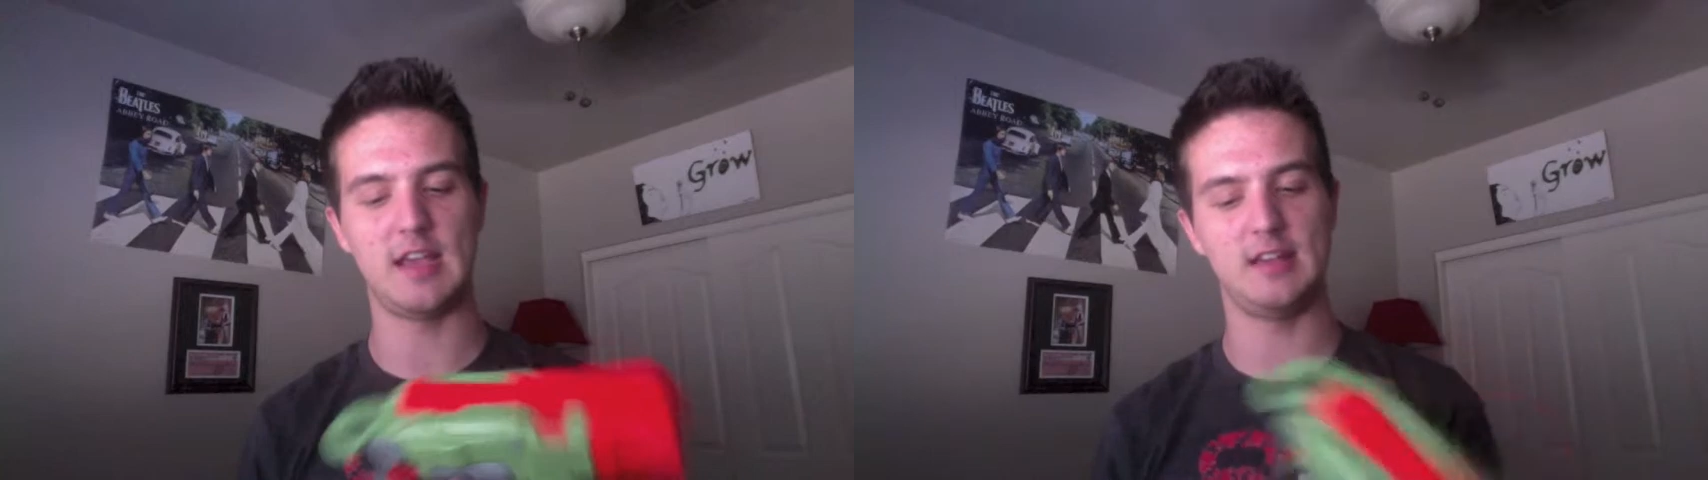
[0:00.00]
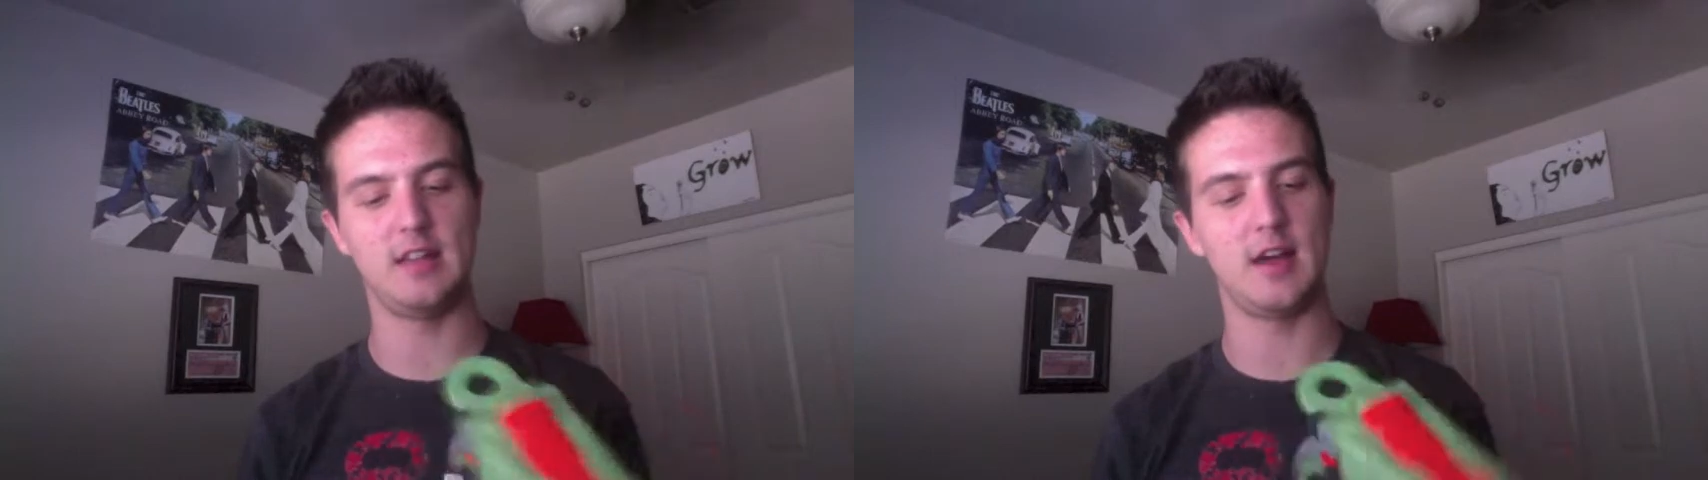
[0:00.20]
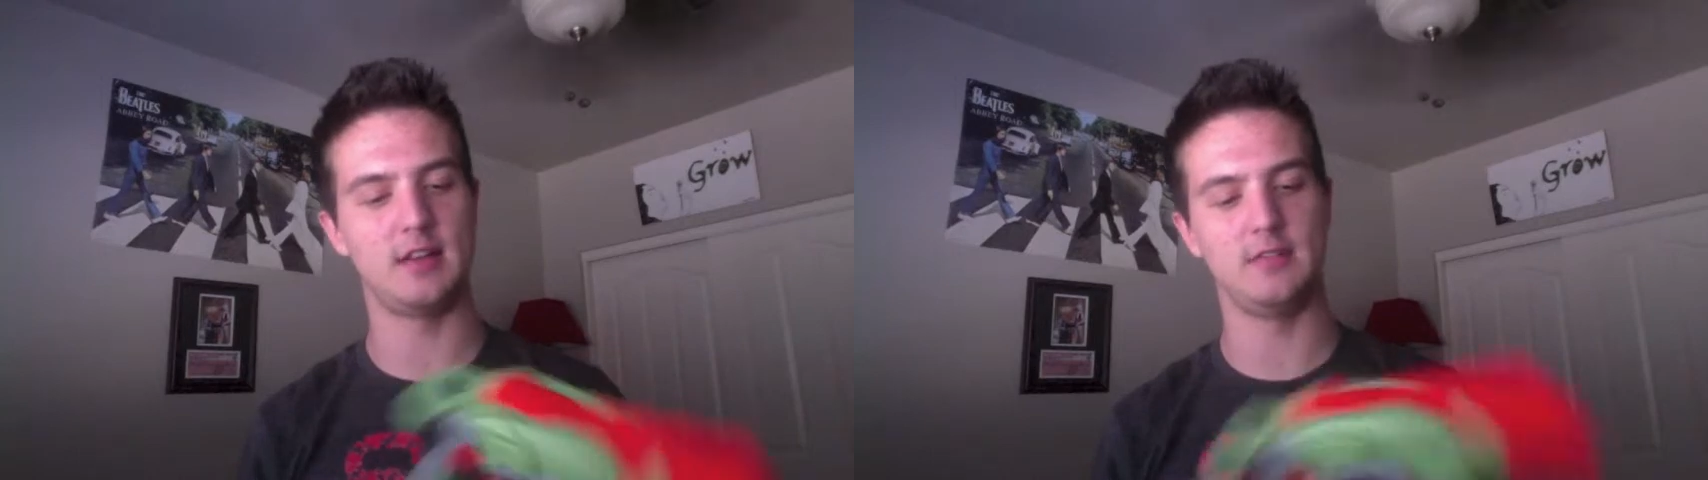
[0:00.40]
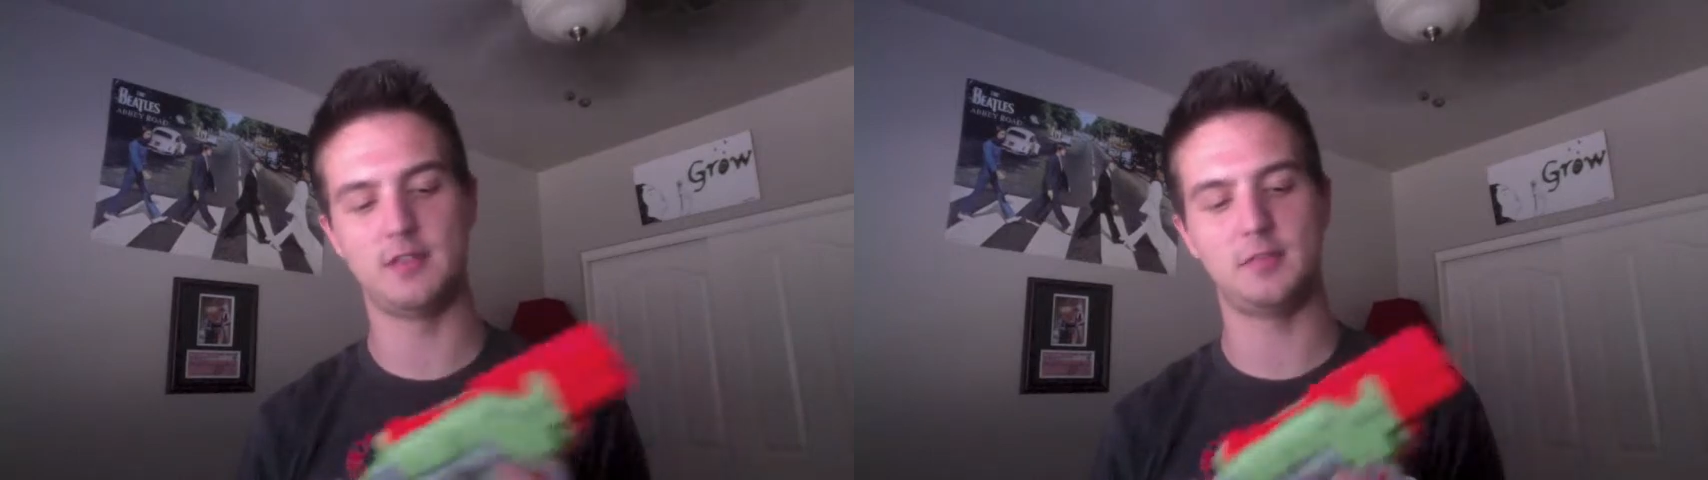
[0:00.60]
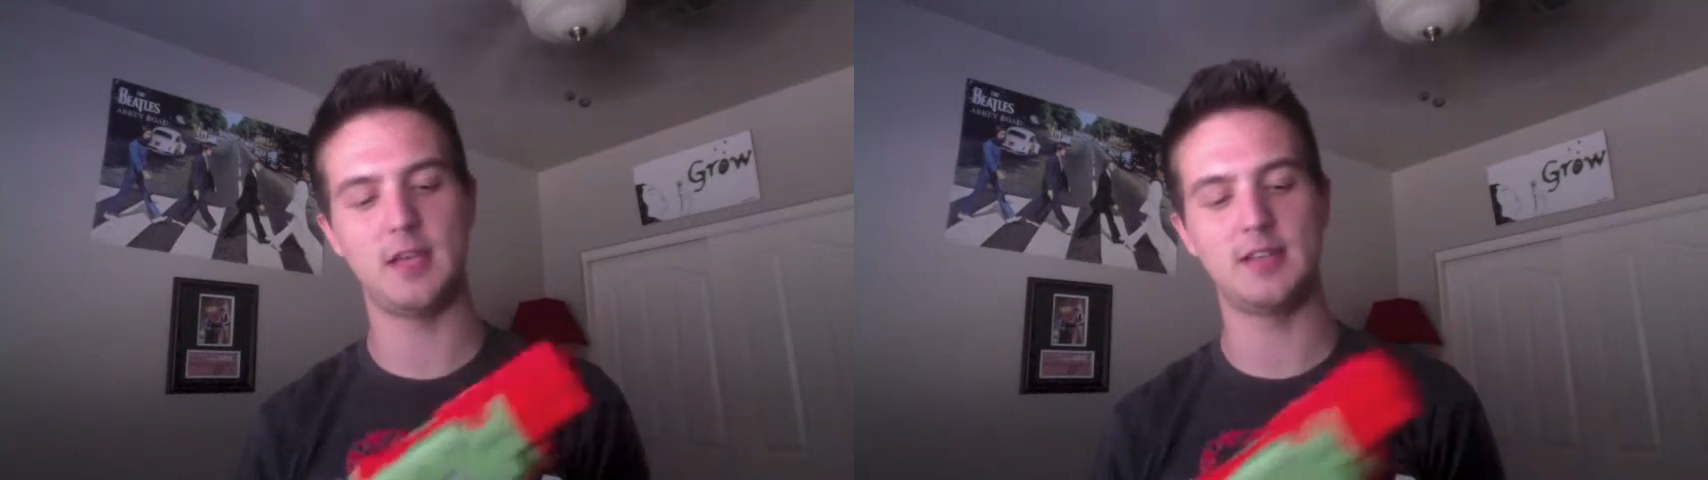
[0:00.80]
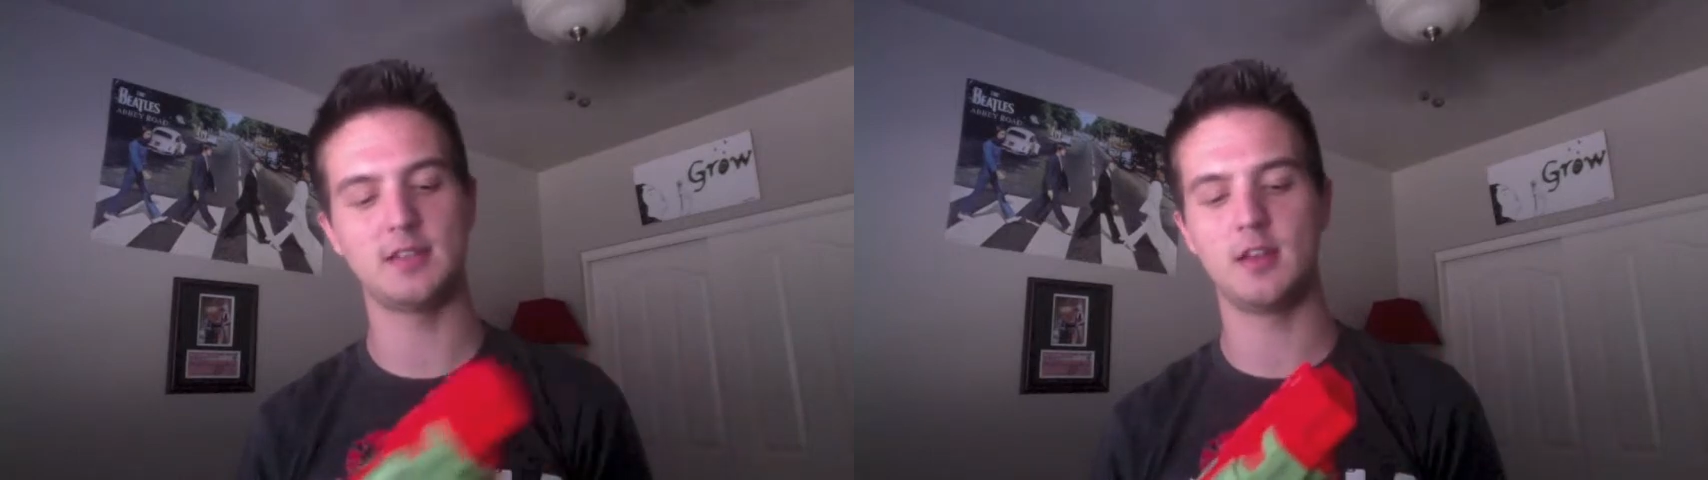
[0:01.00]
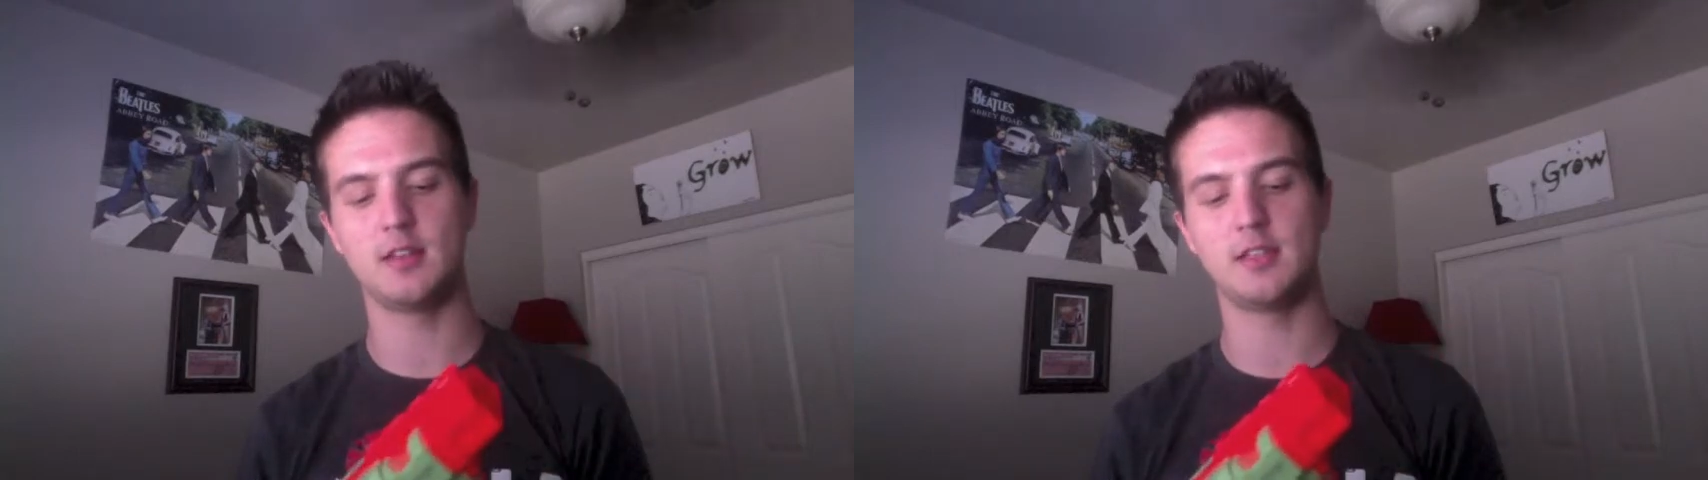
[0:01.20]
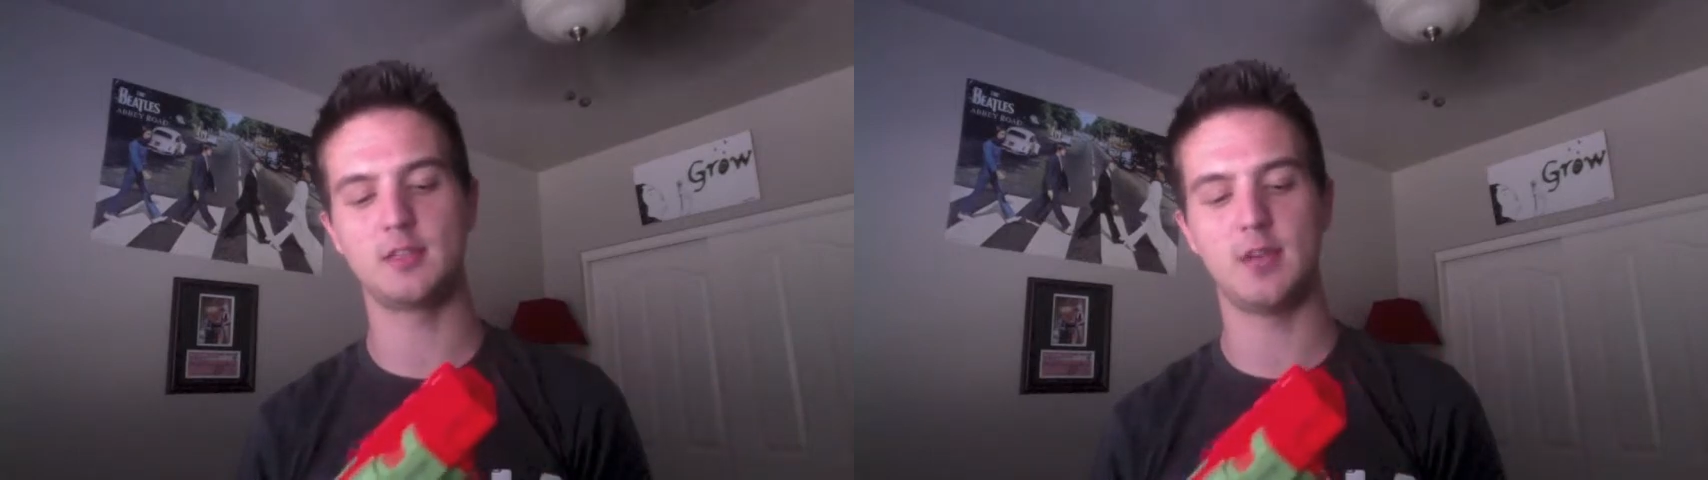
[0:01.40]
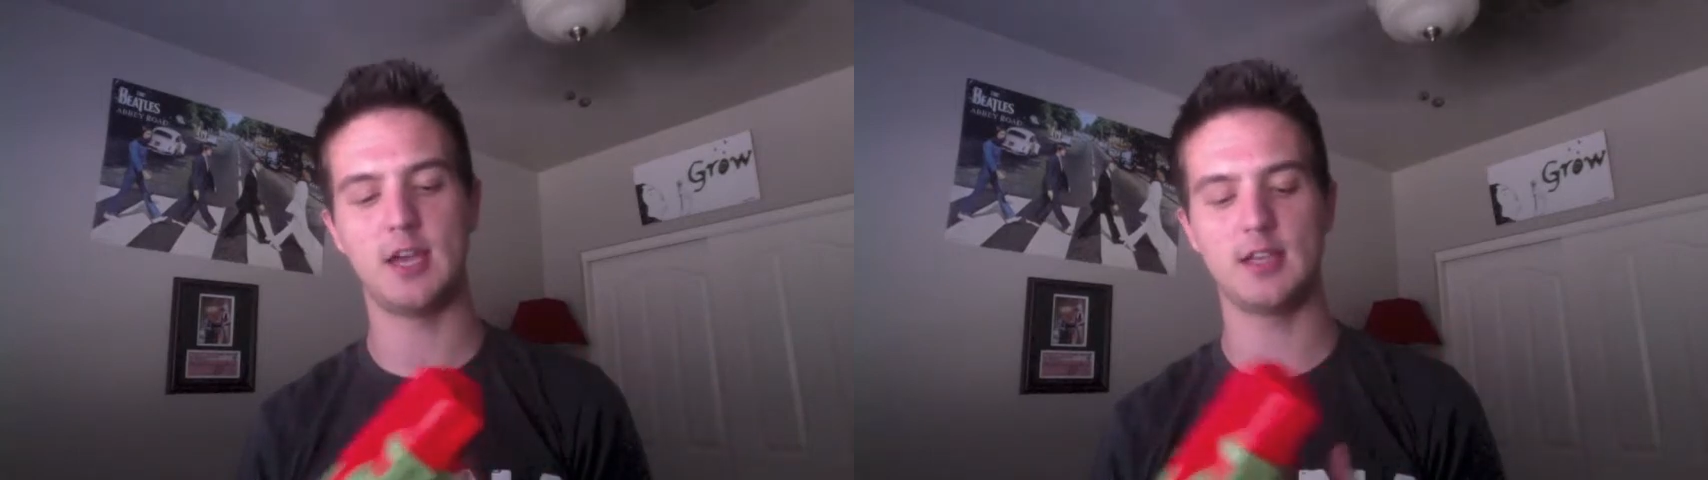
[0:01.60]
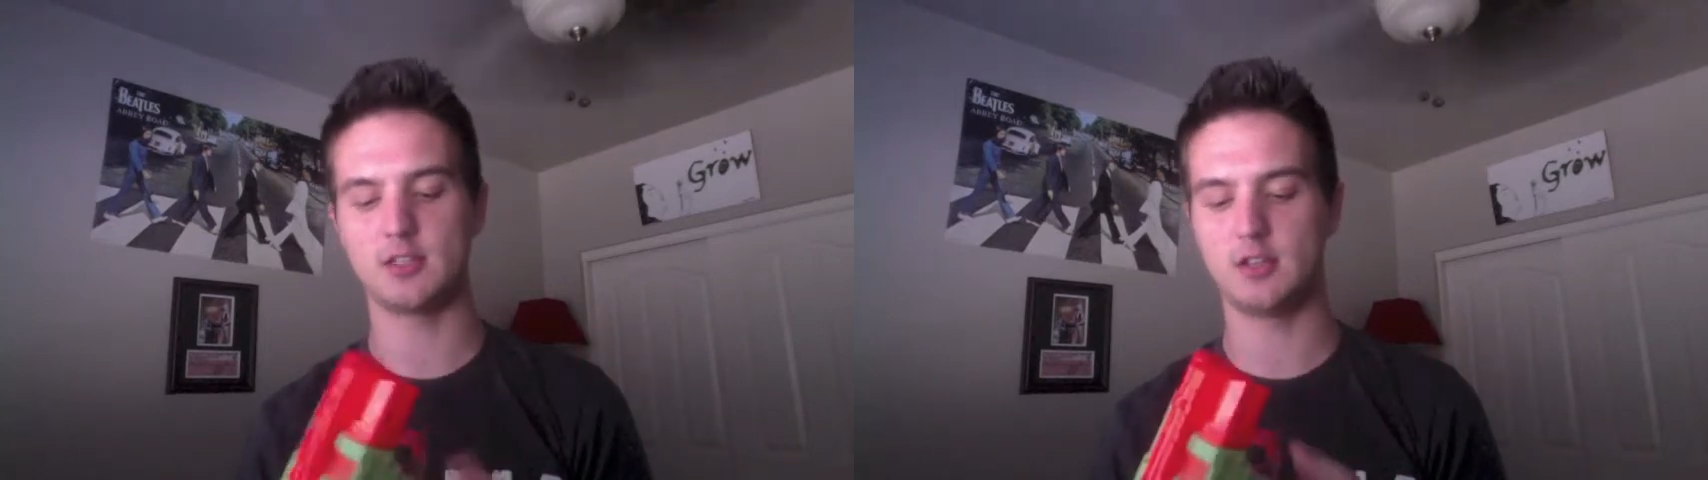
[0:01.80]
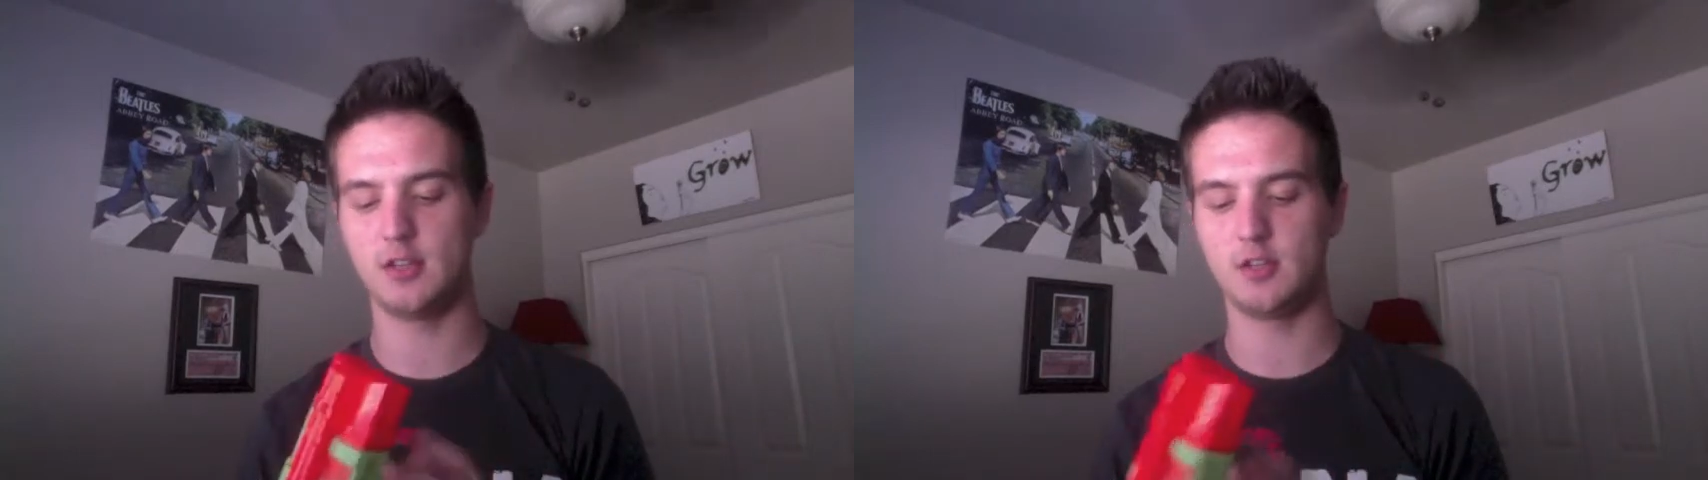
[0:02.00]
a lot of space on this blaster